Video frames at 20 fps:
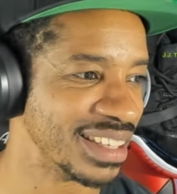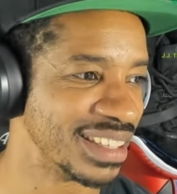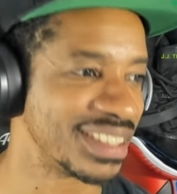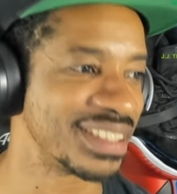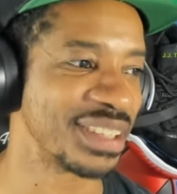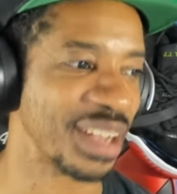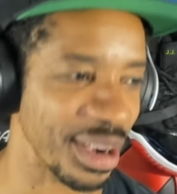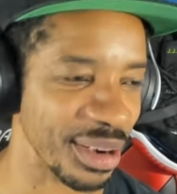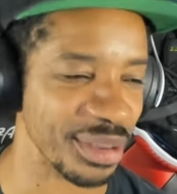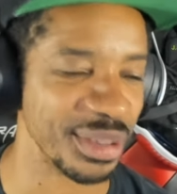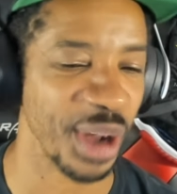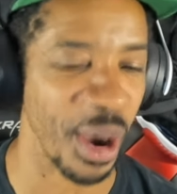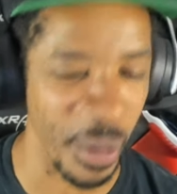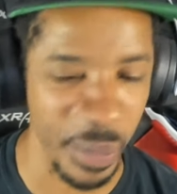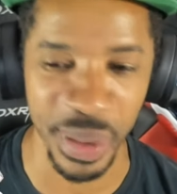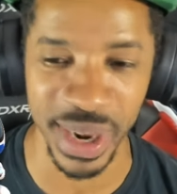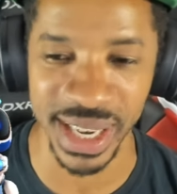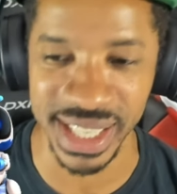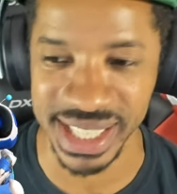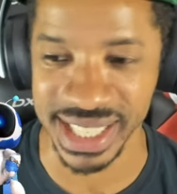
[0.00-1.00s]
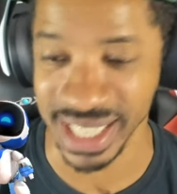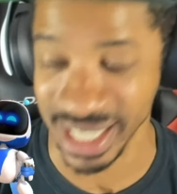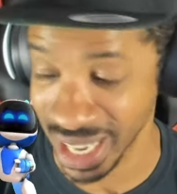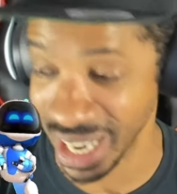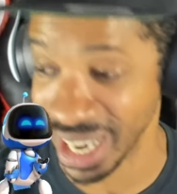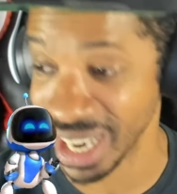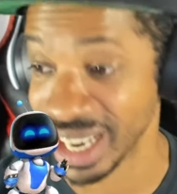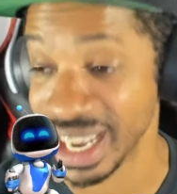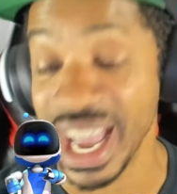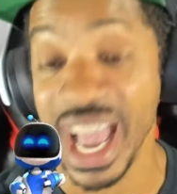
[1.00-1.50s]
So don't press your
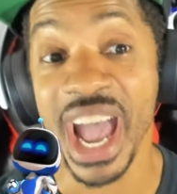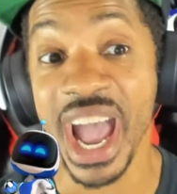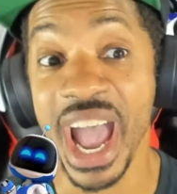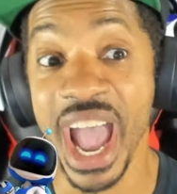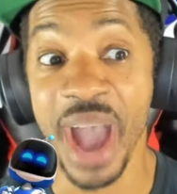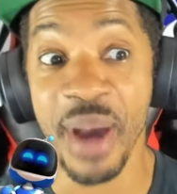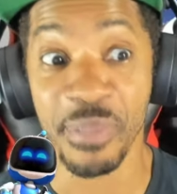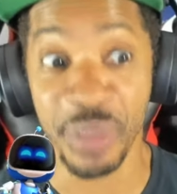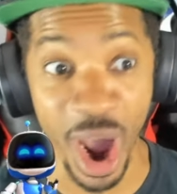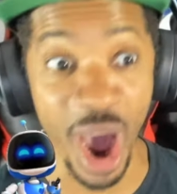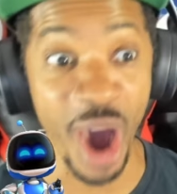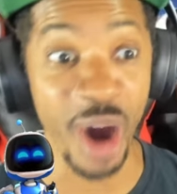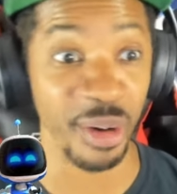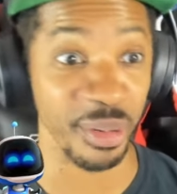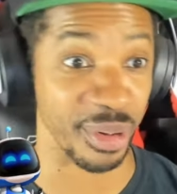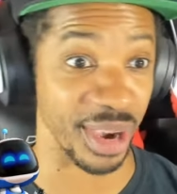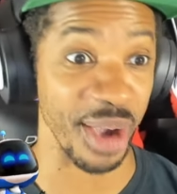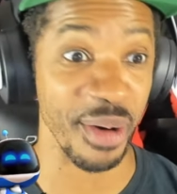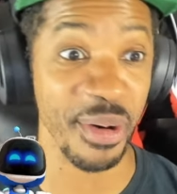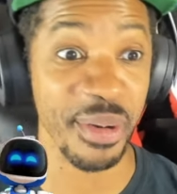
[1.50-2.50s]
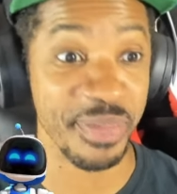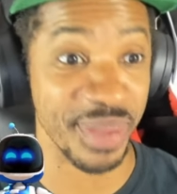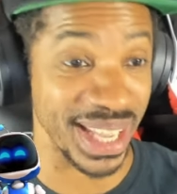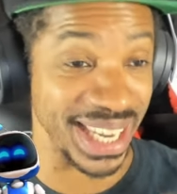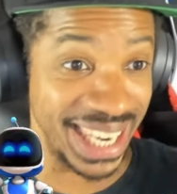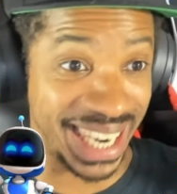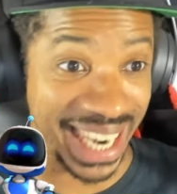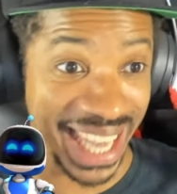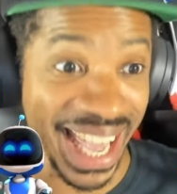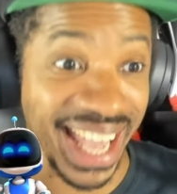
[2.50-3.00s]
luck, bro. It would be
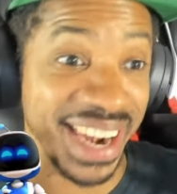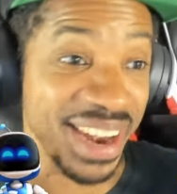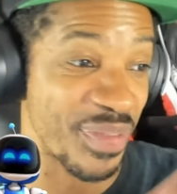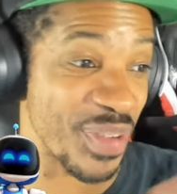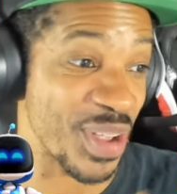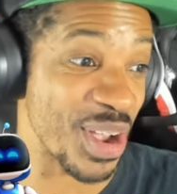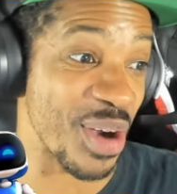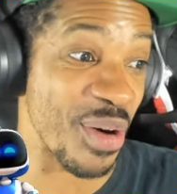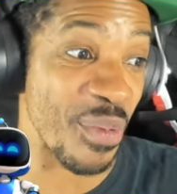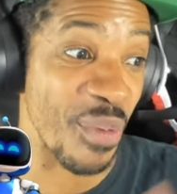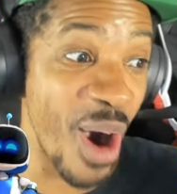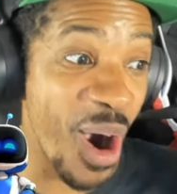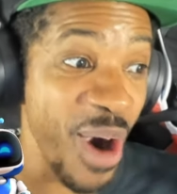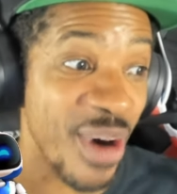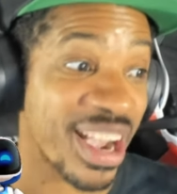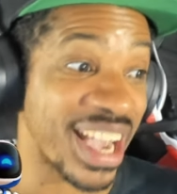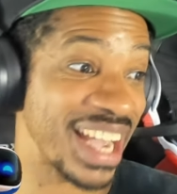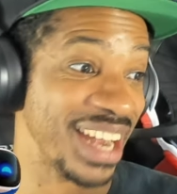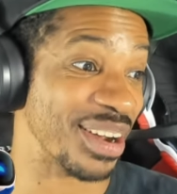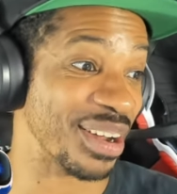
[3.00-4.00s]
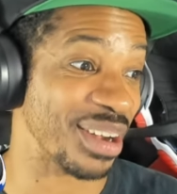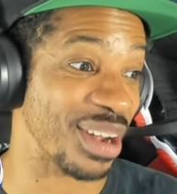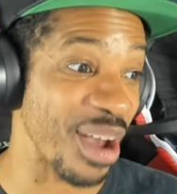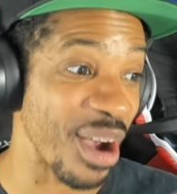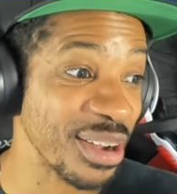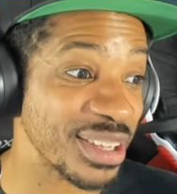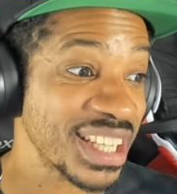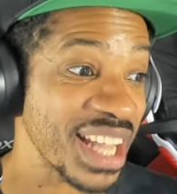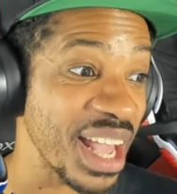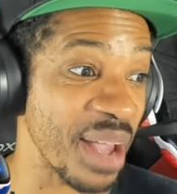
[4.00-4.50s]
lit if you could walk in or
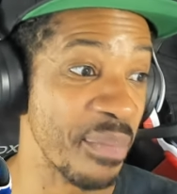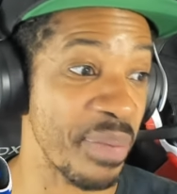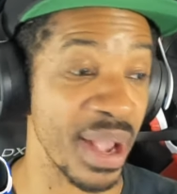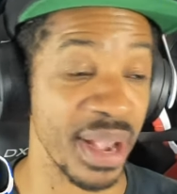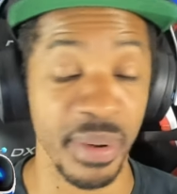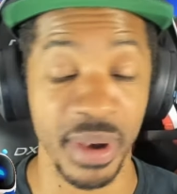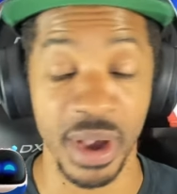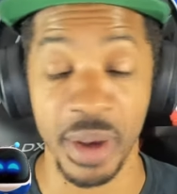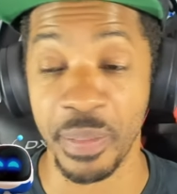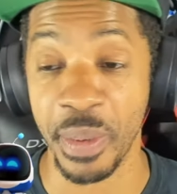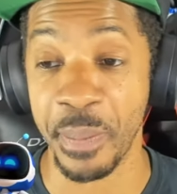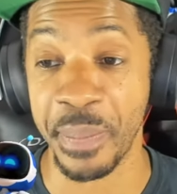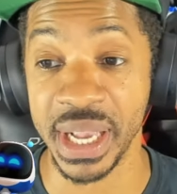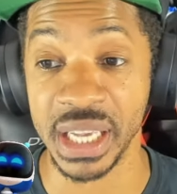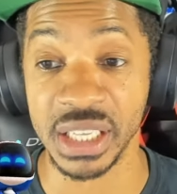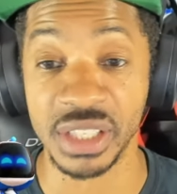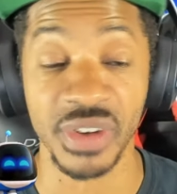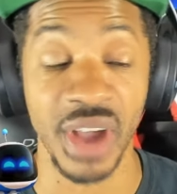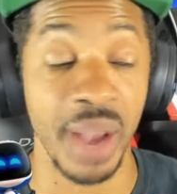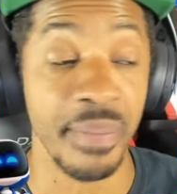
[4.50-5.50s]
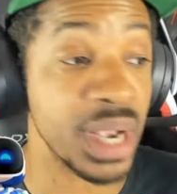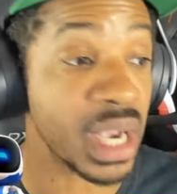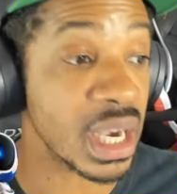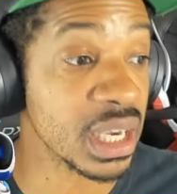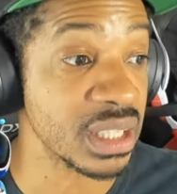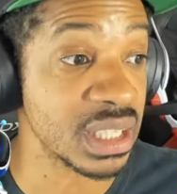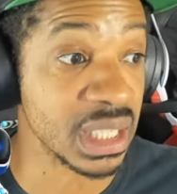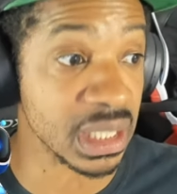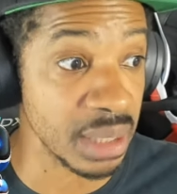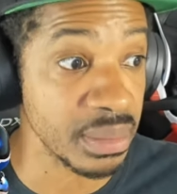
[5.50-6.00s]
launch that PS5
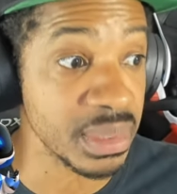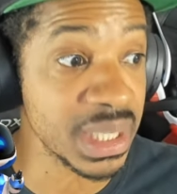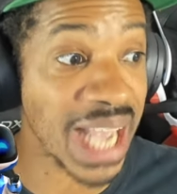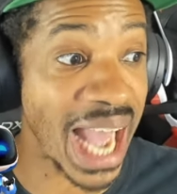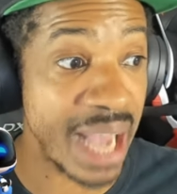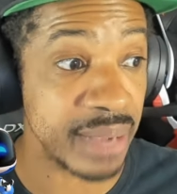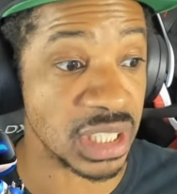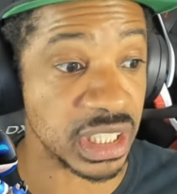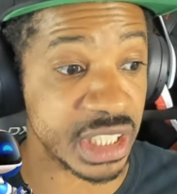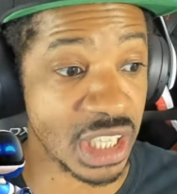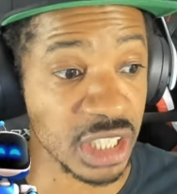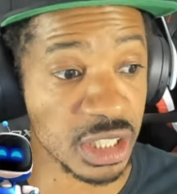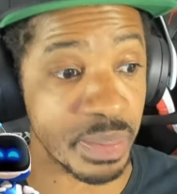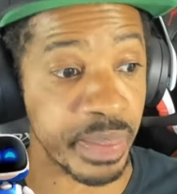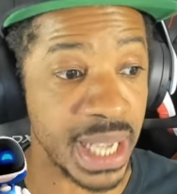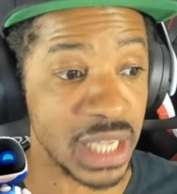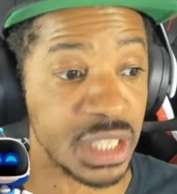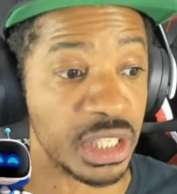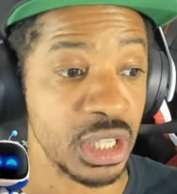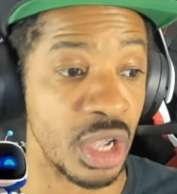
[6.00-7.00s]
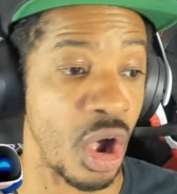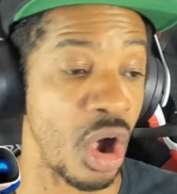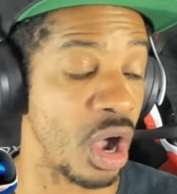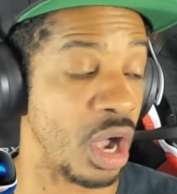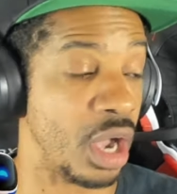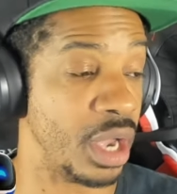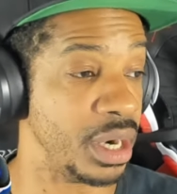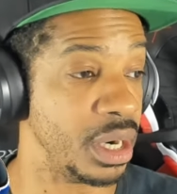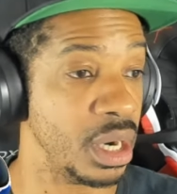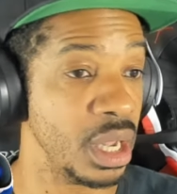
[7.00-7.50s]
because sometimes it's just based
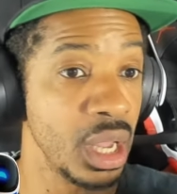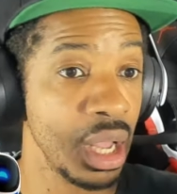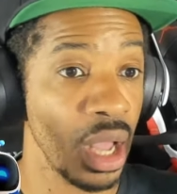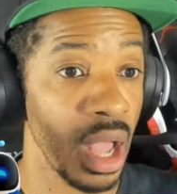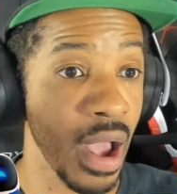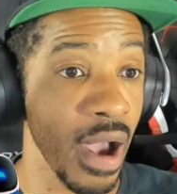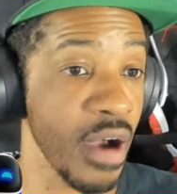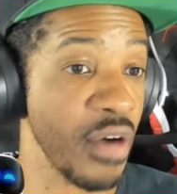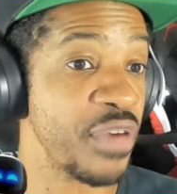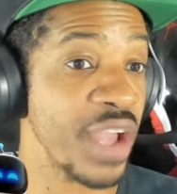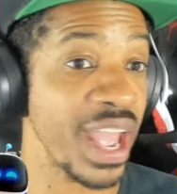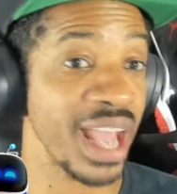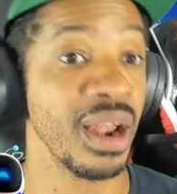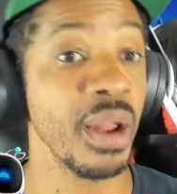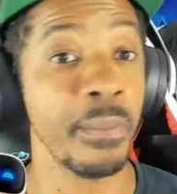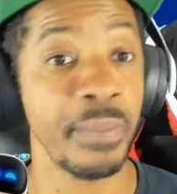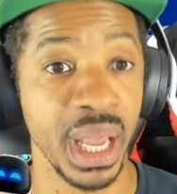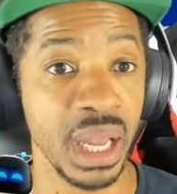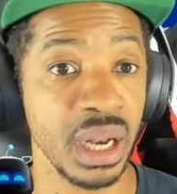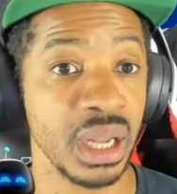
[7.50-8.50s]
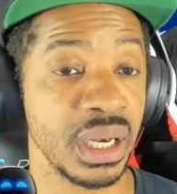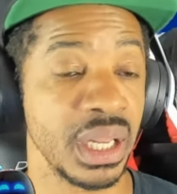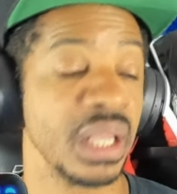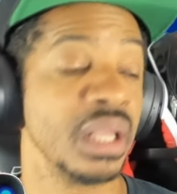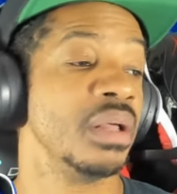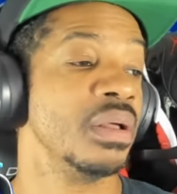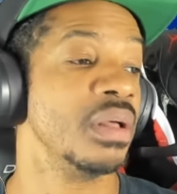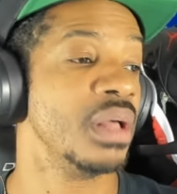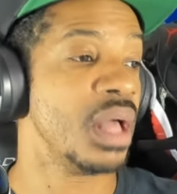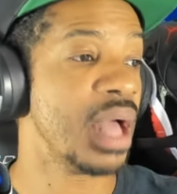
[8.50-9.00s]
on availability.